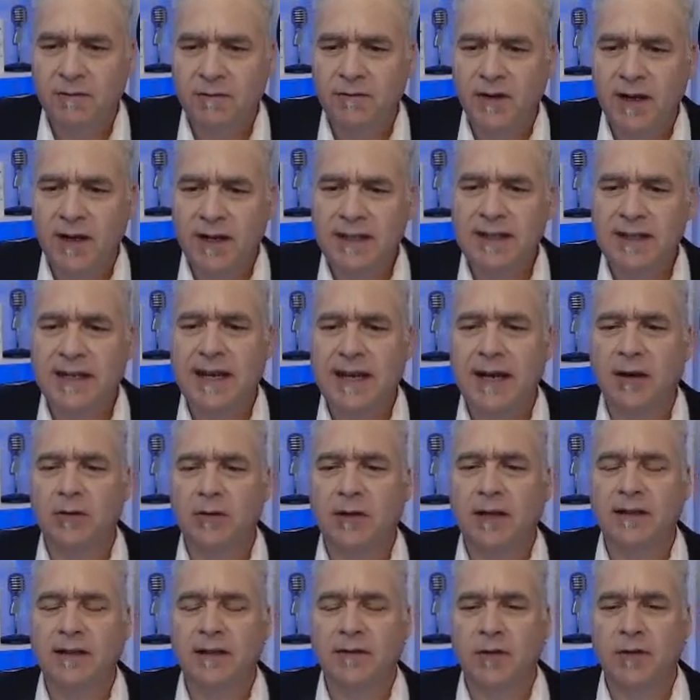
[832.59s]
Find out
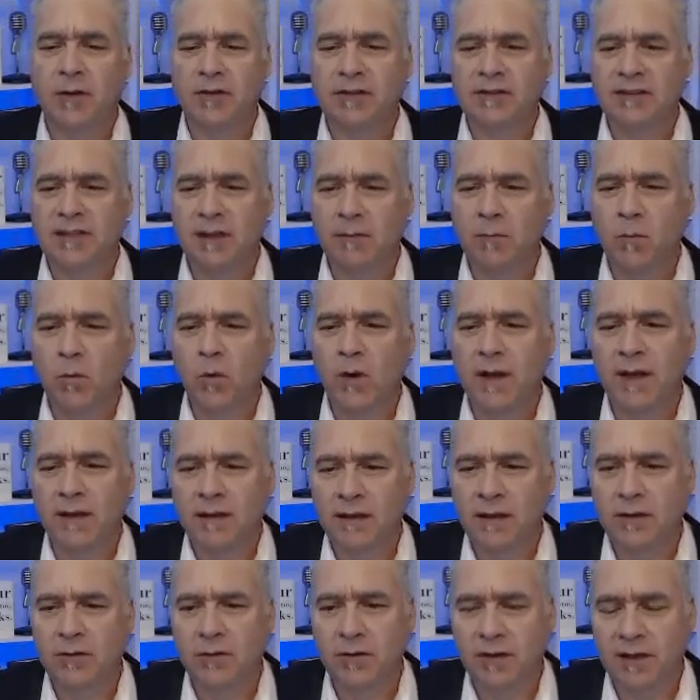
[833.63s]
if there's some way
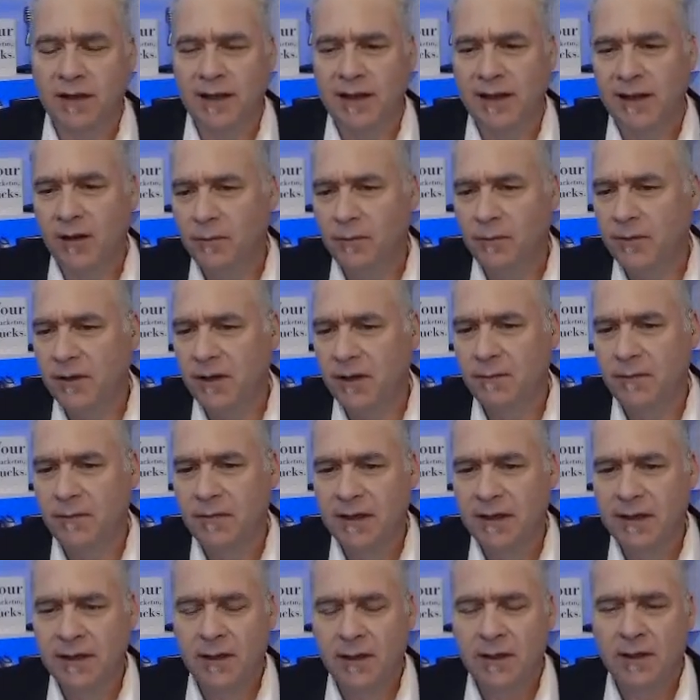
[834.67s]
that you can help them,
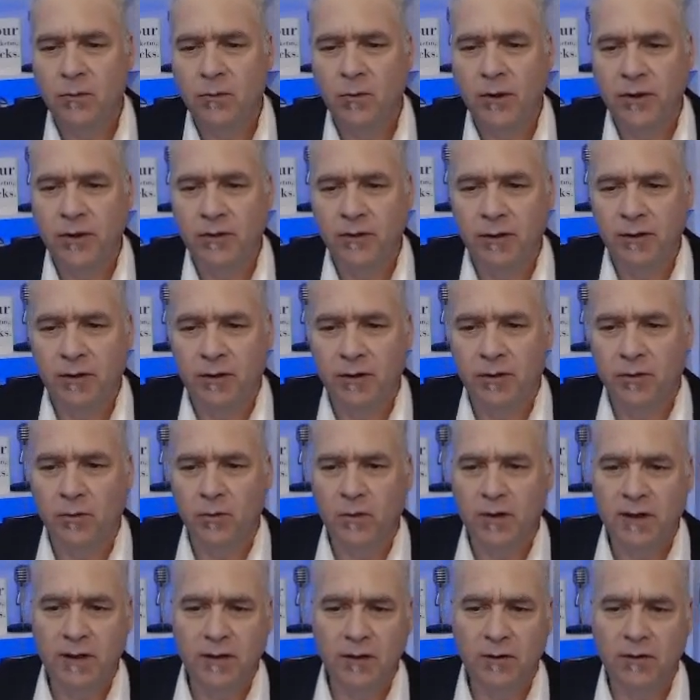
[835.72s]
whether their
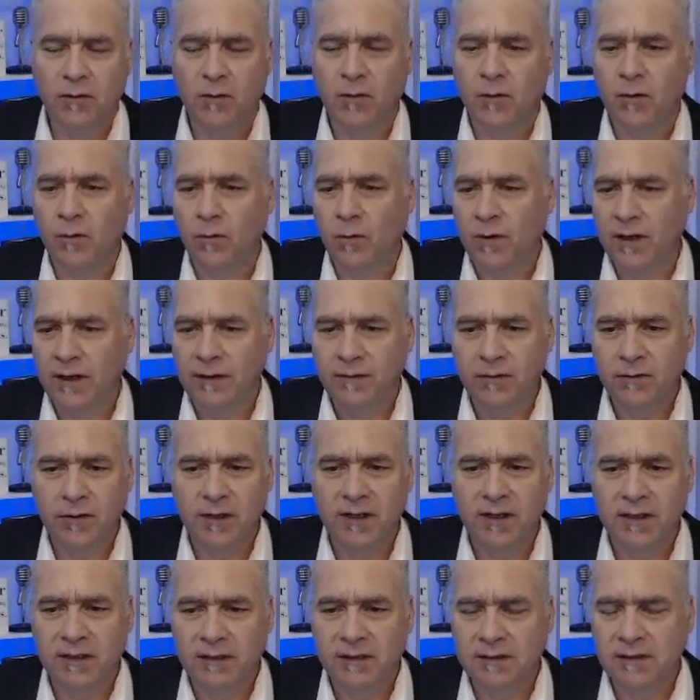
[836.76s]
career or whatever it
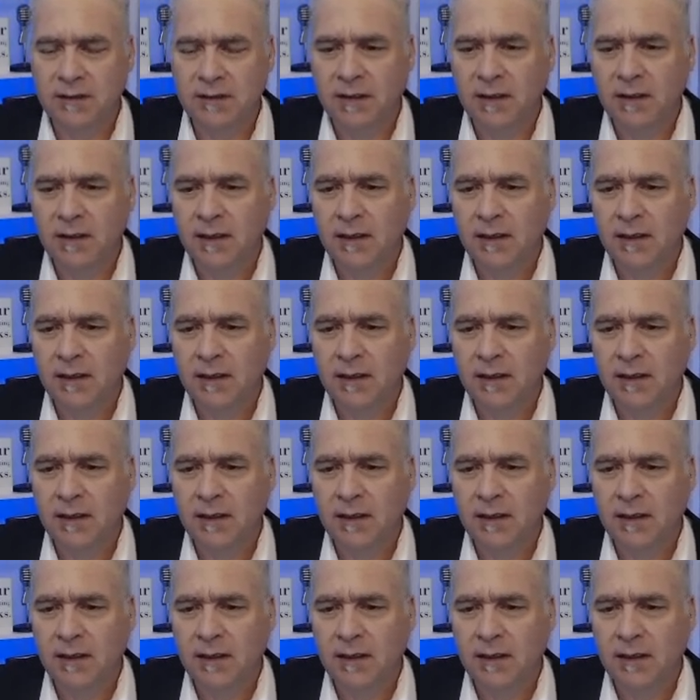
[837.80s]
is.